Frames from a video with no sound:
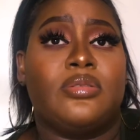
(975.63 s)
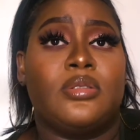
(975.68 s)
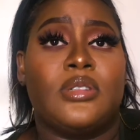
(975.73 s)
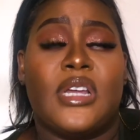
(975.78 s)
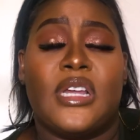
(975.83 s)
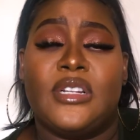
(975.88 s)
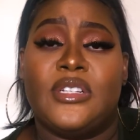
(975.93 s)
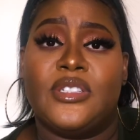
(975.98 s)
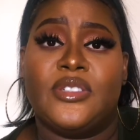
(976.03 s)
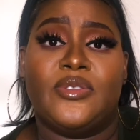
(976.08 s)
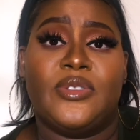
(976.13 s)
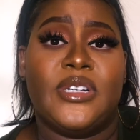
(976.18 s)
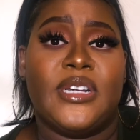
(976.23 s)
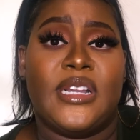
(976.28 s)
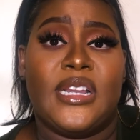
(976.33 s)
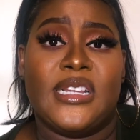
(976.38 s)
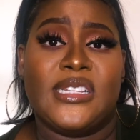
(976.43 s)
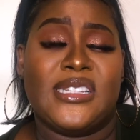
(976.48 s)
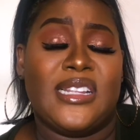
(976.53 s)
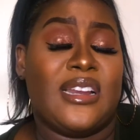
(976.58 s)
had to
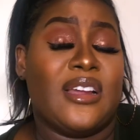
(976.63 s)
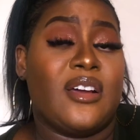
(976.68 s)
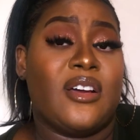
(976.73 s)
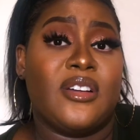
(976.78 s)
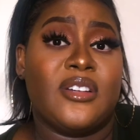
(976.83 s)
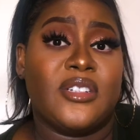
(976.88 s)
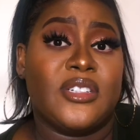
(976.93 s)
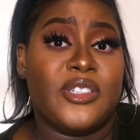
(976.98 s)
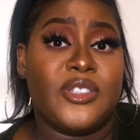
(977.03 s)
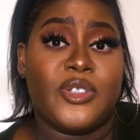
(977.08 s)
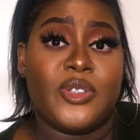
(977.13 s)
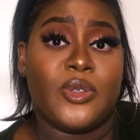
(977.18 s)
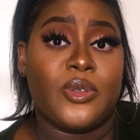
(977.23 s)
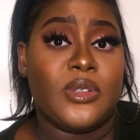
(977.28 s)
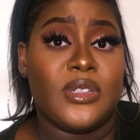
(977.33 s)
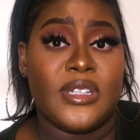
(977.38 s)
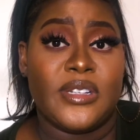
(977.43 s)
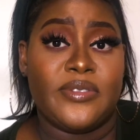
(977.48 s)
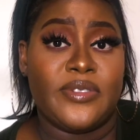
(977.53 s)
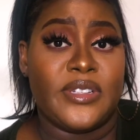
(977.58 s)
realize that I can't
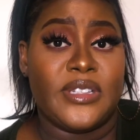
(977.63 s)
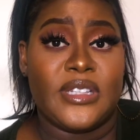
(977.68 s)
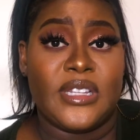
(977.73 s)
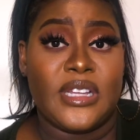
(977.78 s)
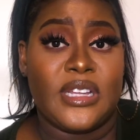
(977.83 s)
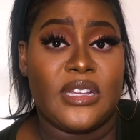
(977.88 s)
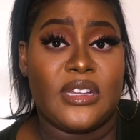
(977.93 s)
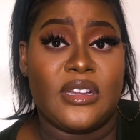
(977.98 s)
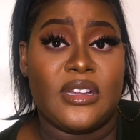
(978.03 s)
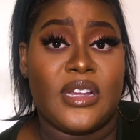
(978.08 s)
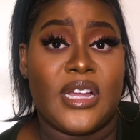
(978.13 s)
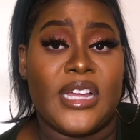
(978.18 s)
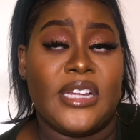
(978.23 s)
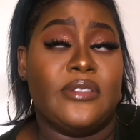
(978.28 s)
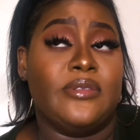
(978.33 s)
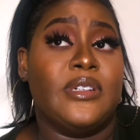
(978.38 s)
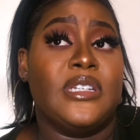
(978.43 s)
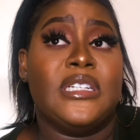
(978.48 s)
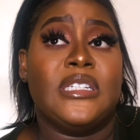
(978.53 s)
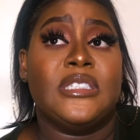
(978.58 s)
control everything. I
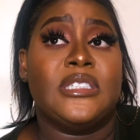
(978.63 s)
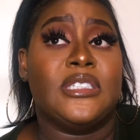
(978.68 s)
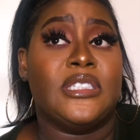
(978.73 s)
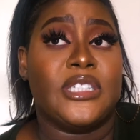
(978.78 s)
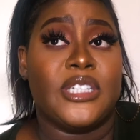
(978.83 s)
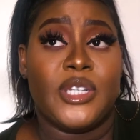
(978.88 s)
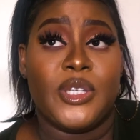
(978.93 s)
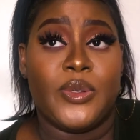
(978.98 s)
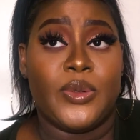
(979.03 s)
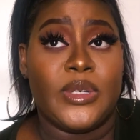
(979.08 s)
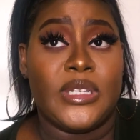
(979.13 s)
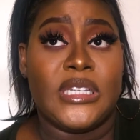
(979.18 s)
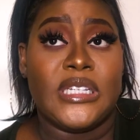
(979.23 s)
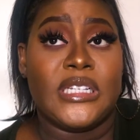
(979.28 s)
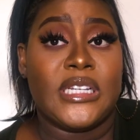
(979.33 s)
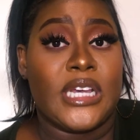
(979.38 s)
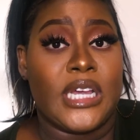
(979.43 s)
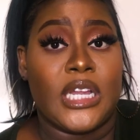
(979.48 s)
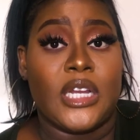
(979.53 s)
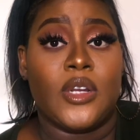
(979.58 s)
really genuinely
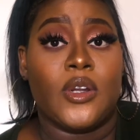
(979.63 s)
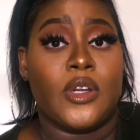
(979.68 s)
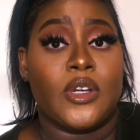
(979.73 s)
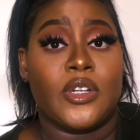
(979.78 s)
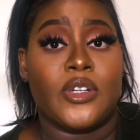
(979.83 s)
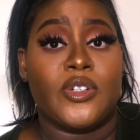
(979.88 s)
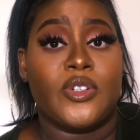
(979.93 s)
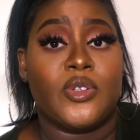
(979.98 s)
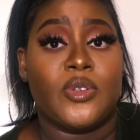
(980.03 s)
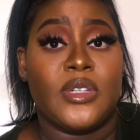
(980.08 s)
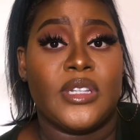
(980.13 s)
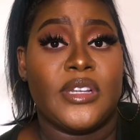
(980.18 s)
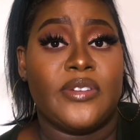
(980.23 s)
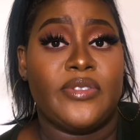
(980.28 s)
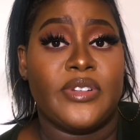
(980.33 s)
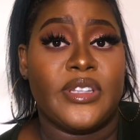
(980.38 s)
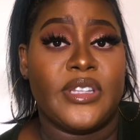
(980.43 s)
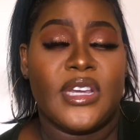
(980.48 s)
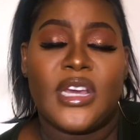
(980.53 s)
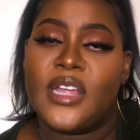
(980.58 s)
cannot control
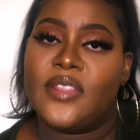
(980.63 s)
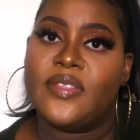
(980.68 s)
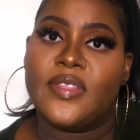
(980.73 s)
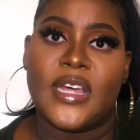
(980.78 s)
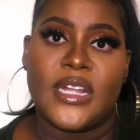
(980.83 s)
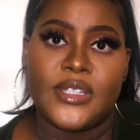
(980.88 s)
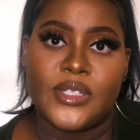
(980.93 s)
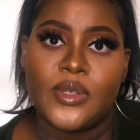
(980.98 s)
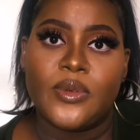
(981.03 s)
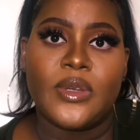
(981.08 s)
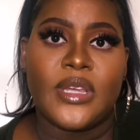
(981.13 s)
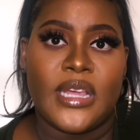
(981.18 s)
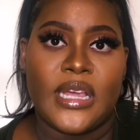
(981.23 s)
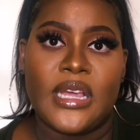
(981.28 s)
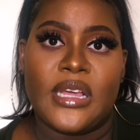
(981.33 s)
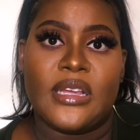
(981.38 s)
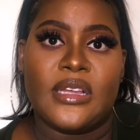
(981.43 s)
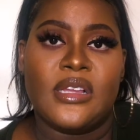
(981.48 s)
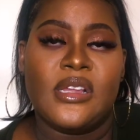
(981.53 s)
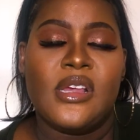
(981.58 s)
everything, and that's
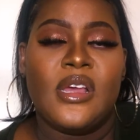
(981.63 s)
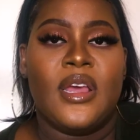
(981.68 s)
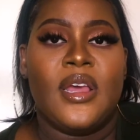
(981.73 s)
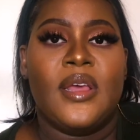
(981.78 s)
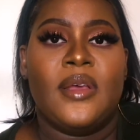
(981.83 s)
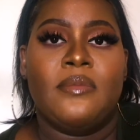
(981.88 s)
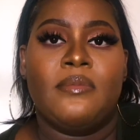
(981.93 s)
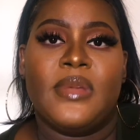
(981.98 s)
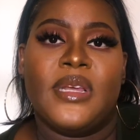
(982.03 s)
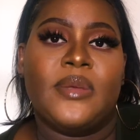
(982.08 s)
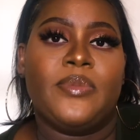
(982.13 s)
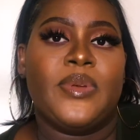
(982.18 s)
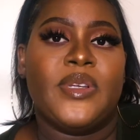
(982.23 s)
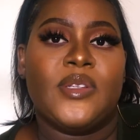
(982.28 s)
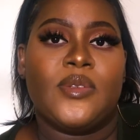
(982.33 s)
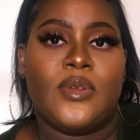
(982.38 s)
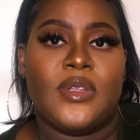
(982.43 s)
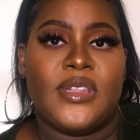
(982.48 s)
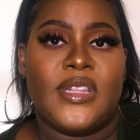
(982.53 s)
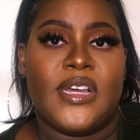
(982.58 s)
okay. Make
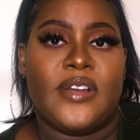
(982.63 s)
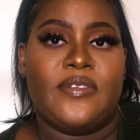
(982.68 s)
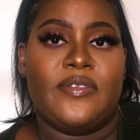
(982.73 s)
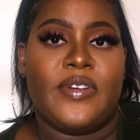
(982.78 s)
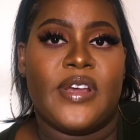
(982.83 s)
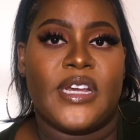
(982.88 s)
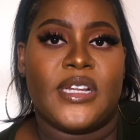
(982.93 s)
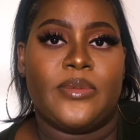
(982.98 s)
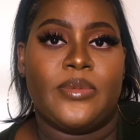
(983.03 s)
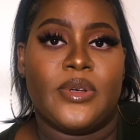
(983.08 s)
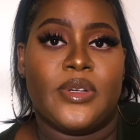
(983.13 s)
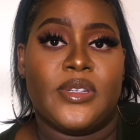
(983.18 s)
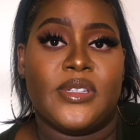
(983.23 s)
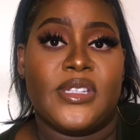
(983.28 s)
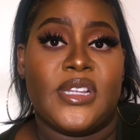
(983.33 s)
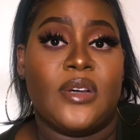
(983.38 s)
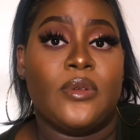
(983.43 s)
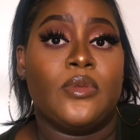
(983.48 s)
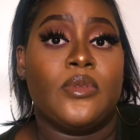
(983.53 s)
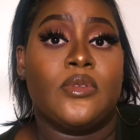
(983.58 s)
peace with that fact, because
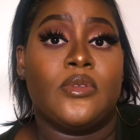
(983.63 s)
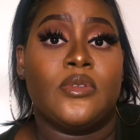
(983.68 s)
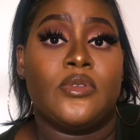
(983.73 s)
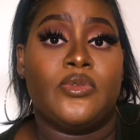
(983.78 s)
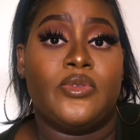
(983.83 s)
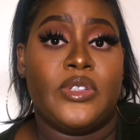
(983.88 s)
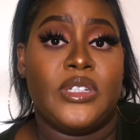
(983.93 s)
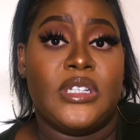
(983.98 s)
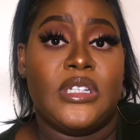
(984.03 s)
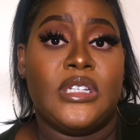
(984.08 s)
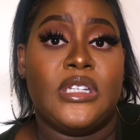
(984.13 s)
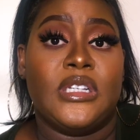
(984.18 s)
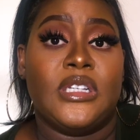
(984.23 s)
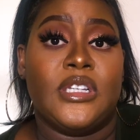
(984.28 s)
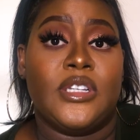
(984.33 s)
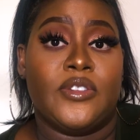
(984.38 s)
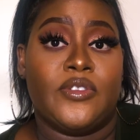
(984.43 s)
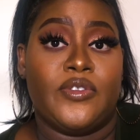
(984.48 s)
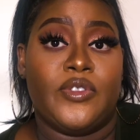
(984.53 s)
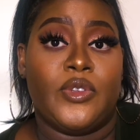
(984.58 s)
that will really
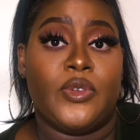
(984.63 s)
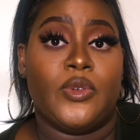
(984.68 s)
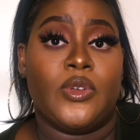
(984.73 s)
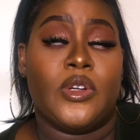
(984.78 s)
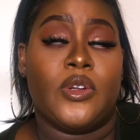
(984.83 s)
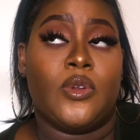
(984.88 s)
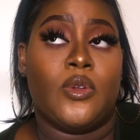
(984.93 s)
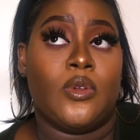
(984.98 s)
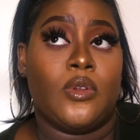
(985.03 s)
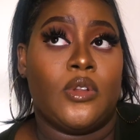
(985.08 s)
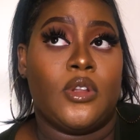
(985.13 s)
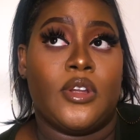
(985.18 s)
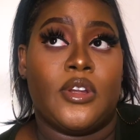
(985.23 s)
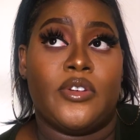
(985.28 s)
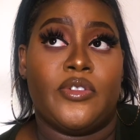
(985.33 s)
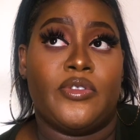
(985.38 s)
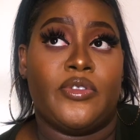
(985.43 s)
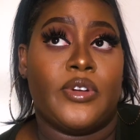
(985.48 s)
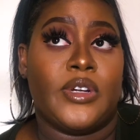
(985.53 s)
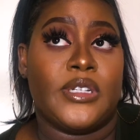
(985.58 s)
give you a whole
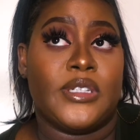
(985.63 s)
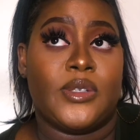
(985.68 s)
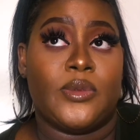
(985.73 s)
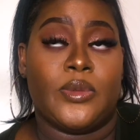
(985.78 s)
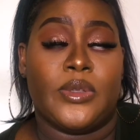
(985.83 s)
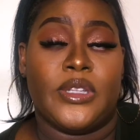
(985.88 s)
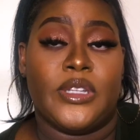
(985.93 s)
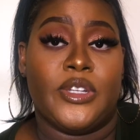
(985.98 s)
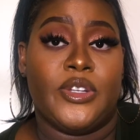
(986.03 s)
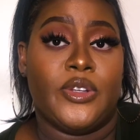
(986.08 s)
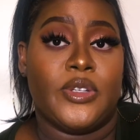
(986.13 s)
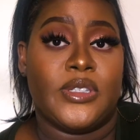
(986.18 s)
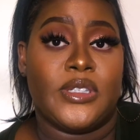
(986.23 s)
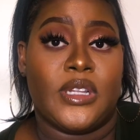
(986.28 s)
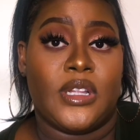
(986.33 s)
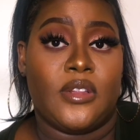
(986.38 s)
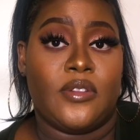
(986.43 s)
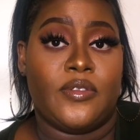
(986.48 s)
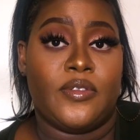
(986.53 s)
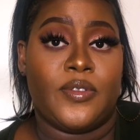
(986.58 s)
lot of rest within
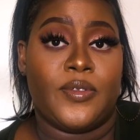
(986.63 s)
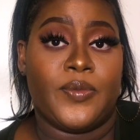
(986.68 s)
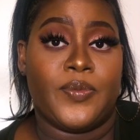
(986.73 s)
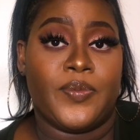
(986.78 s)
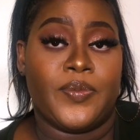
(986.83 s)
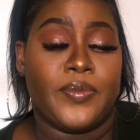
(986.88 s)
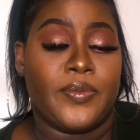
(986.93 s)
yourself.